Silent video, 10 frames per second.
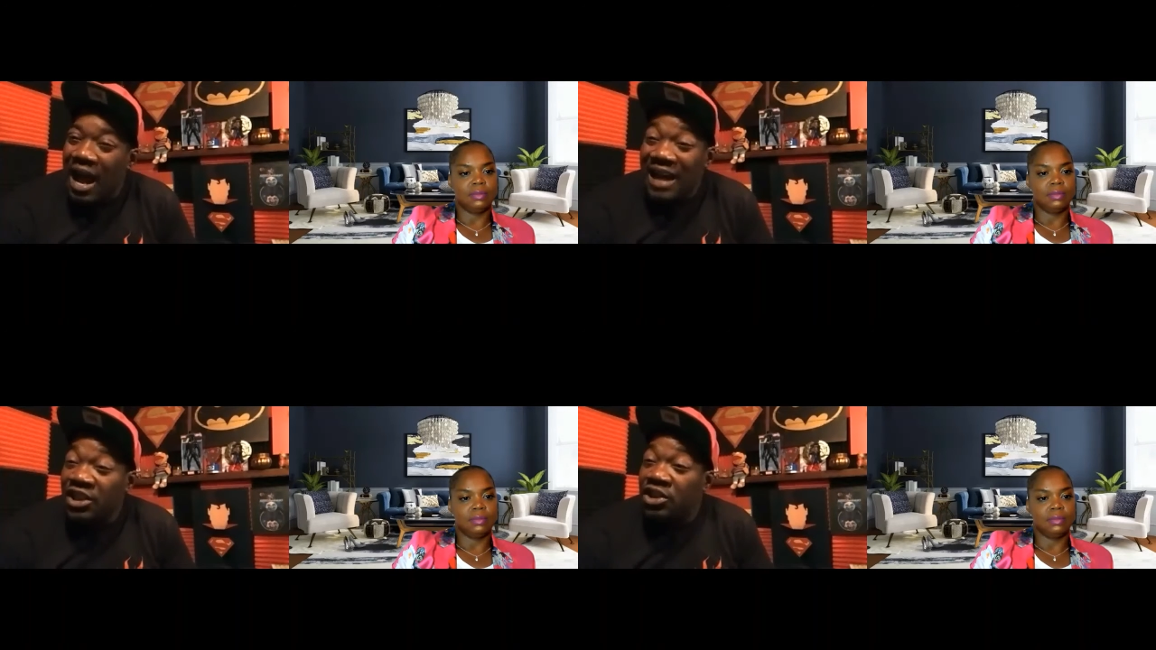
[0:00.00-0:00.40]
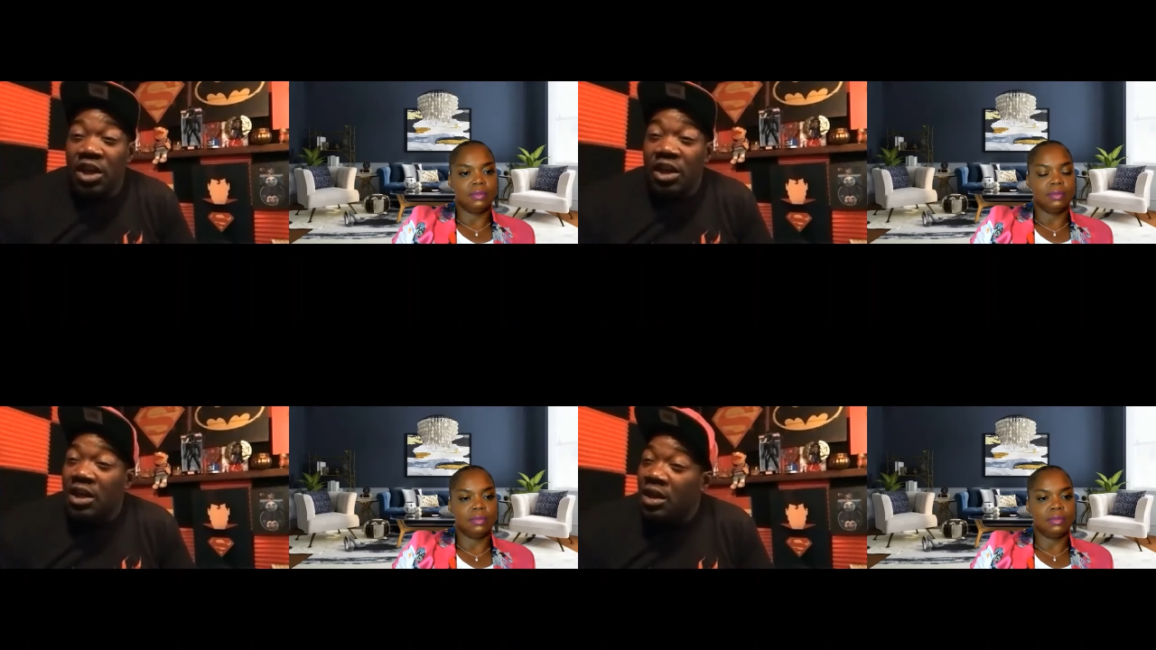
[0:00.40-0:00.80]
Speaker 1: I
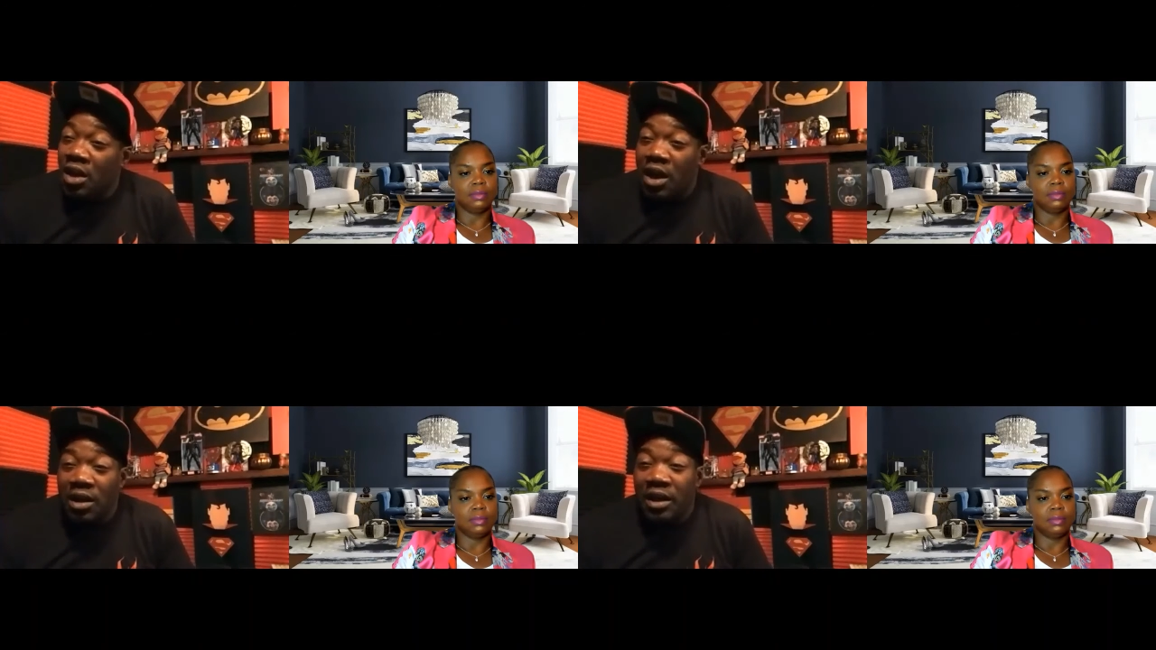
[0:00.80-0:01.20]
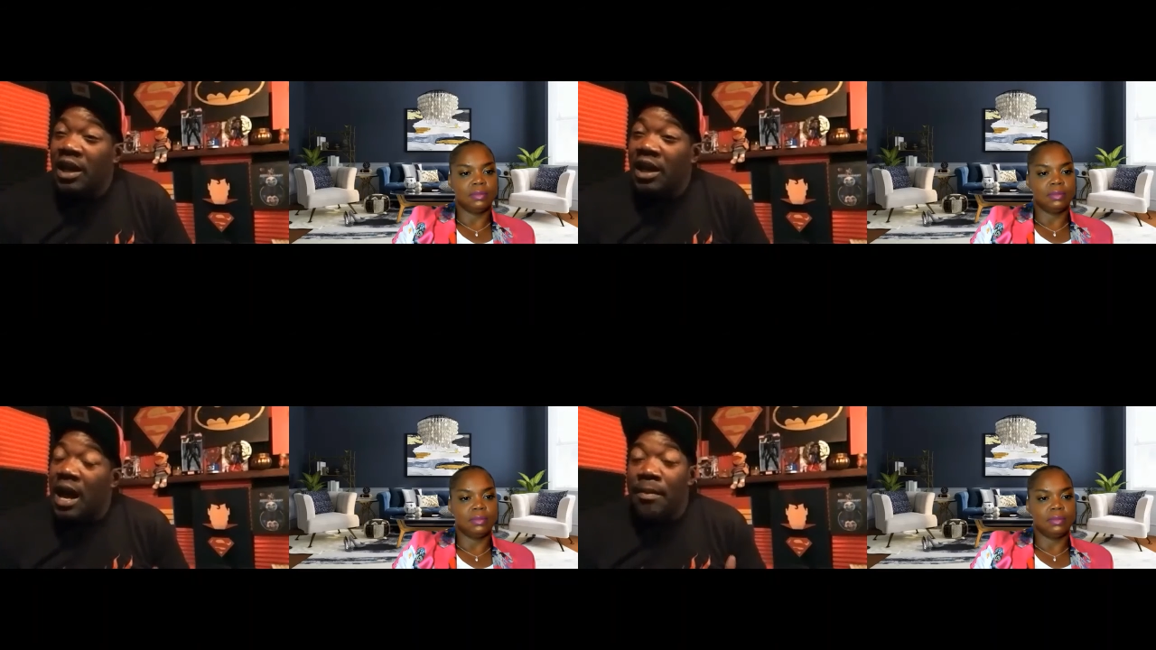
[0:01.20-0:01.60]
study.
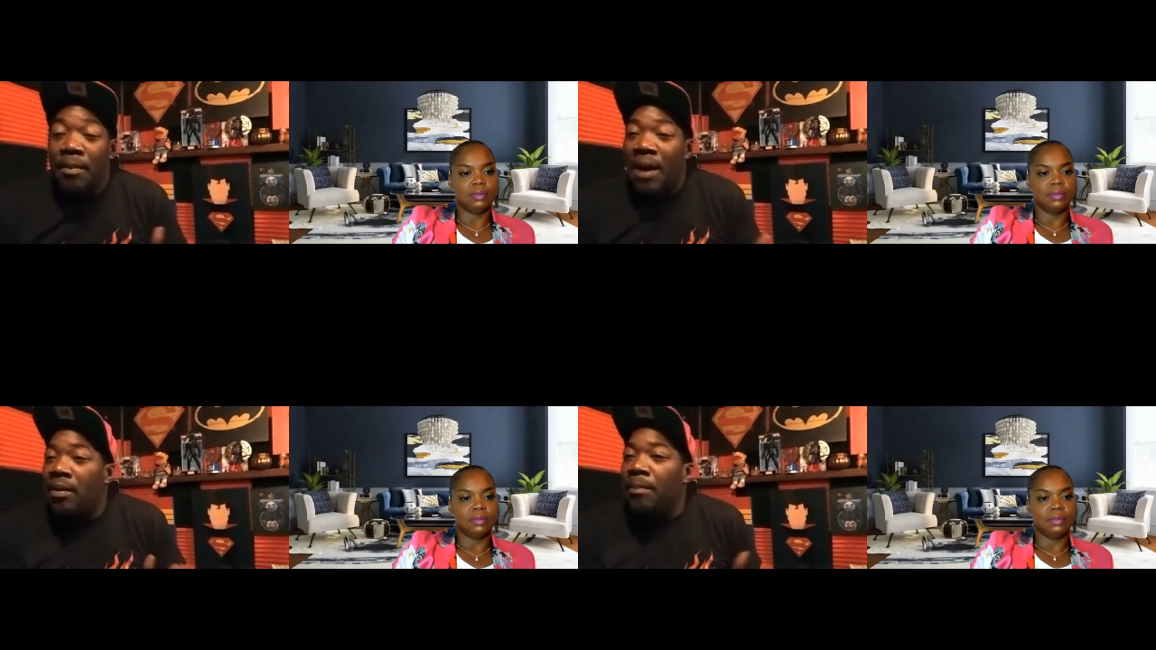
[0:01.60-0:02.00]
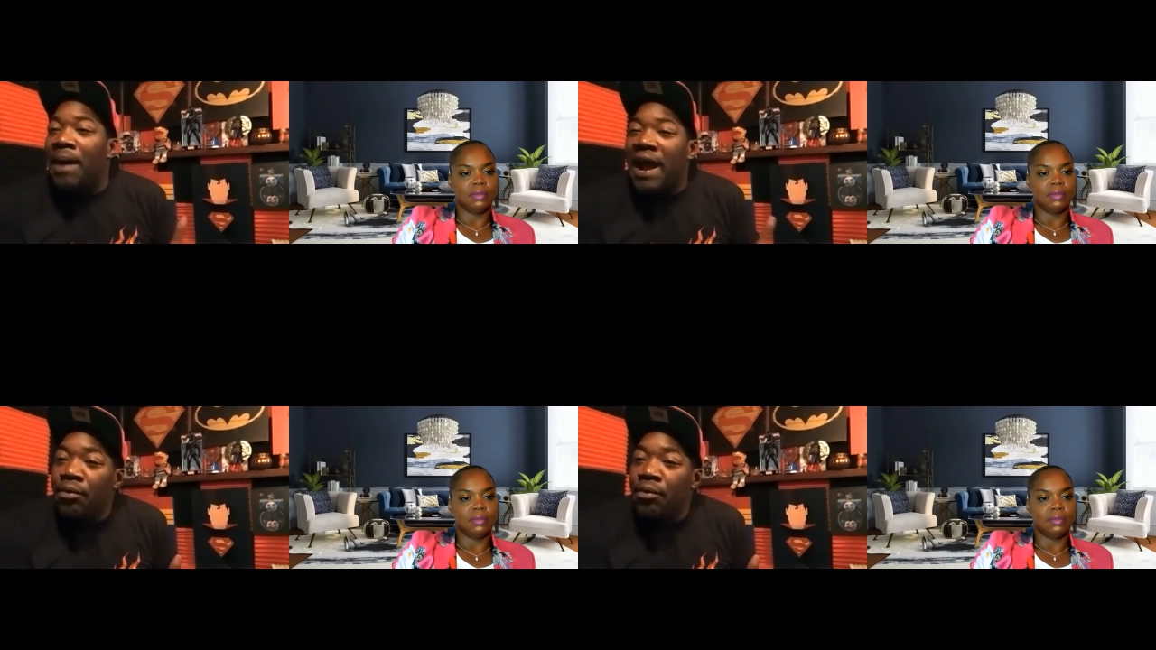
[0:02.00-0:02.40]
Again, I'm a I'm a
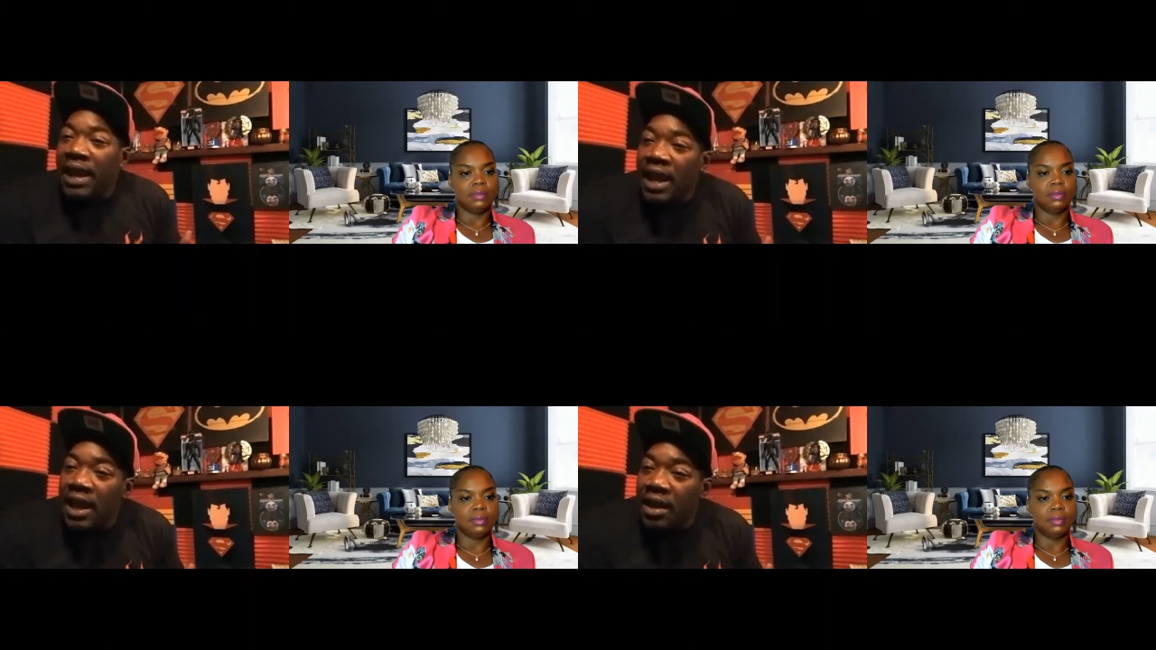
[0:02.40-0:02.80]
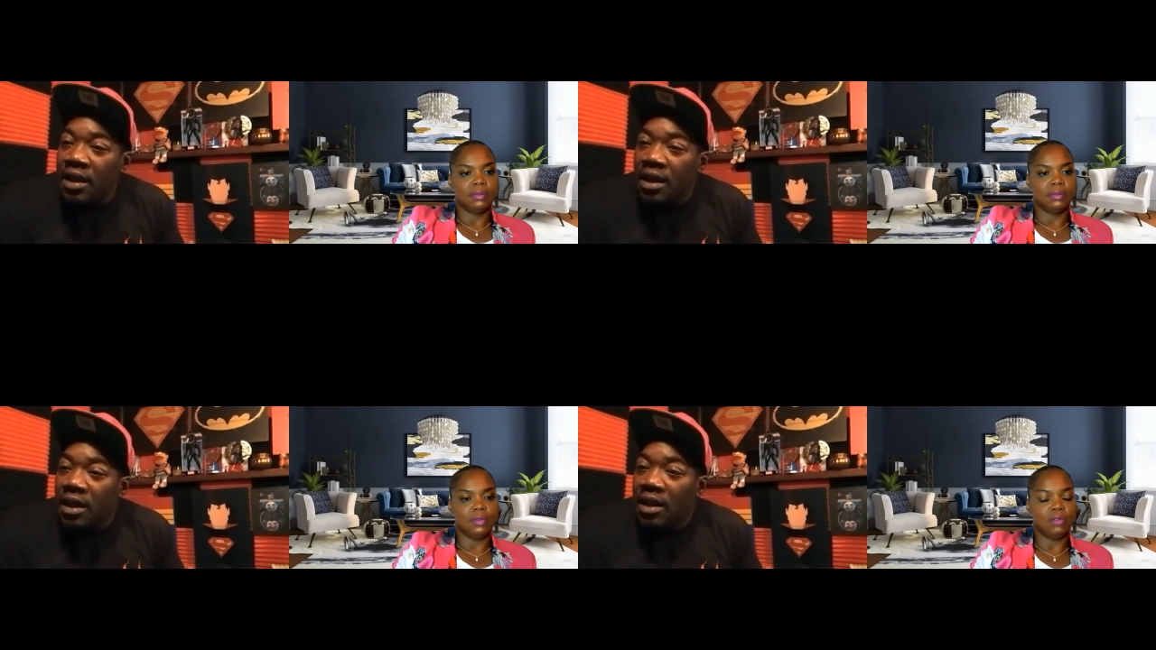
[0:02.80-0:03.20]
Bible head.
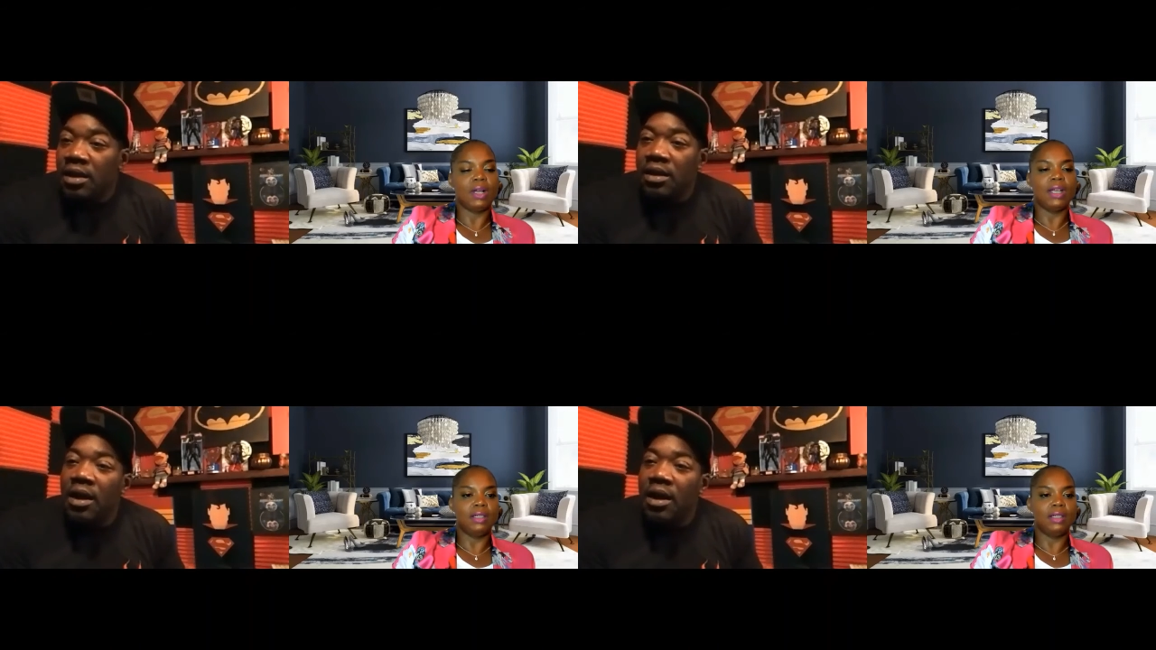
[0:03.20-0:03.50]
Right. You